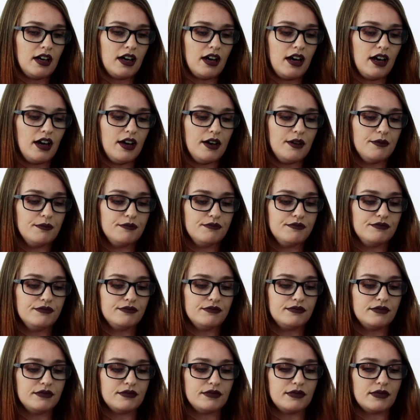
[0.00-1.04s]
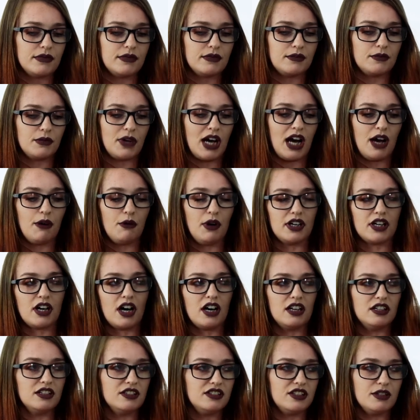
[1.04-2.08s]
Um, how I
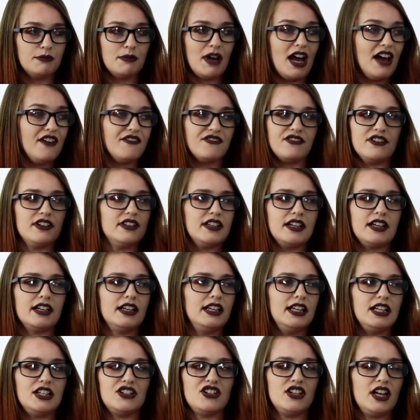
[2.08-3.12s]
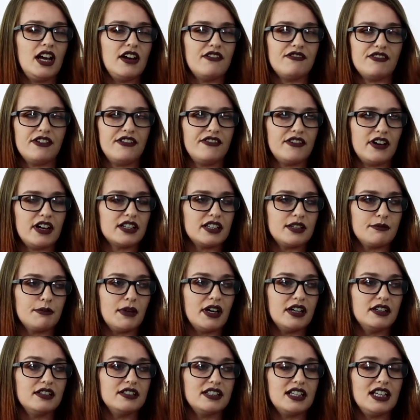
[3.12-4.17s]
coloured them, everything, literally every factor
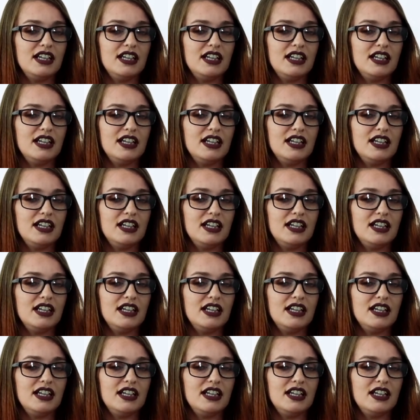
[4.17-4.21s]
matters.